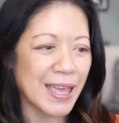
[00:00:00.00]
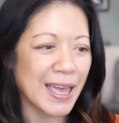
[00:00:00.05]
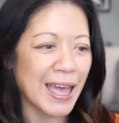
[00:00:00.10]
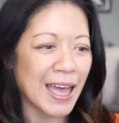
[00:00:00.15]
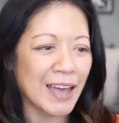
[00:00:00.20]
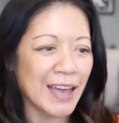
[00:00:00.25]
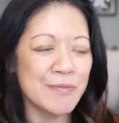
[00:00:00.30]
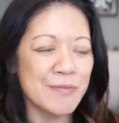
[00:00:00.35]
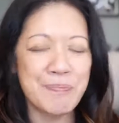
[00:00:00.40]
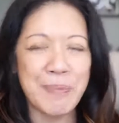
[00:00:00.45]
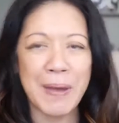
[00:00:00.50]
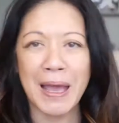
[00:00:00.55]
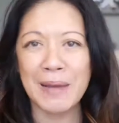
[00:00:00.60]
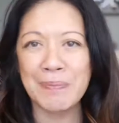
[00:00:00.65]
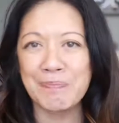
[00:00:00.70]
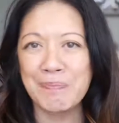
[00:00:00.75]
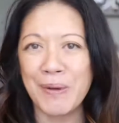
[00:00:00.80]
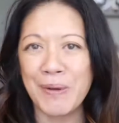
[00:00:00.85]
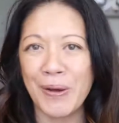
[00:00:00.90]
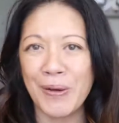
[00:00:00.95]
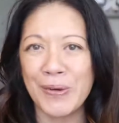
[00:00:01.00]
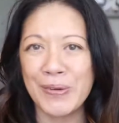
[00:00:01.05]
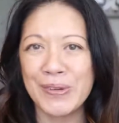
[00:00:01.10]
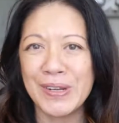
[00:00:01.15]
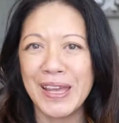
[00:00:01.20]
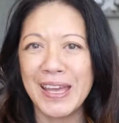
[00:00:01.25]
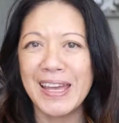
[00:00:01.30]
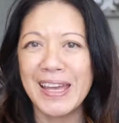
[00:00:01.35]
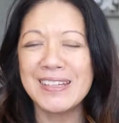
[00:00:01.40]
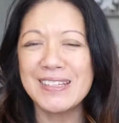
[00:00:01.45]
Have
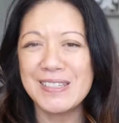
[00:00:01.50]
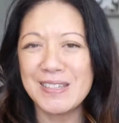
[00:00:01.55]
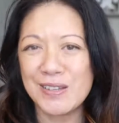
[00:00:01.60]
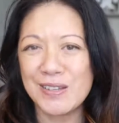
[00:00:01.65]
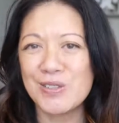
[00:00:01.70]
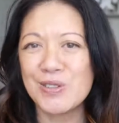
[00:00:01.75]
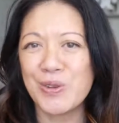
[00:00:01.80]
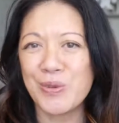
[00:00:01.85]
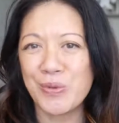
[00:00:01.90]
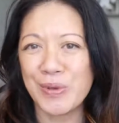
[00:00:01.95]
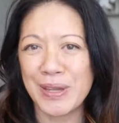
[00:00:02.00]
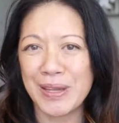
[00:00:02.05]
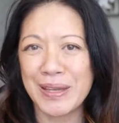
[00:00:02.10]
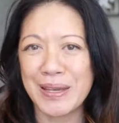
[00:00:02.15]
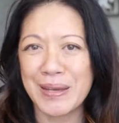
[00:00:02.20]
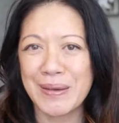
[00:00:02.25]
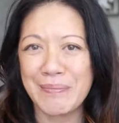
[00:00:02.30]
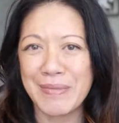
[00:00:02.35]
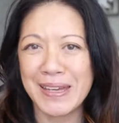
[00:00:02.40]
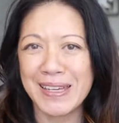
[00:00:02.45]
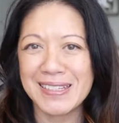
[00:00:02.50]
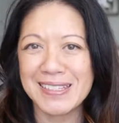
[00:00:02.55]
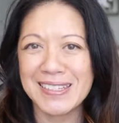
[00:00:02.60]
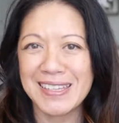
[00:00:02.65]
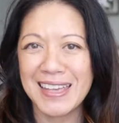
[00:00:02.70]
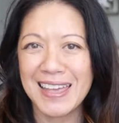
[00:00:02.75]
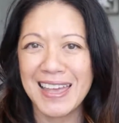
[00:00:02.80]
backbone, disagree, and commit.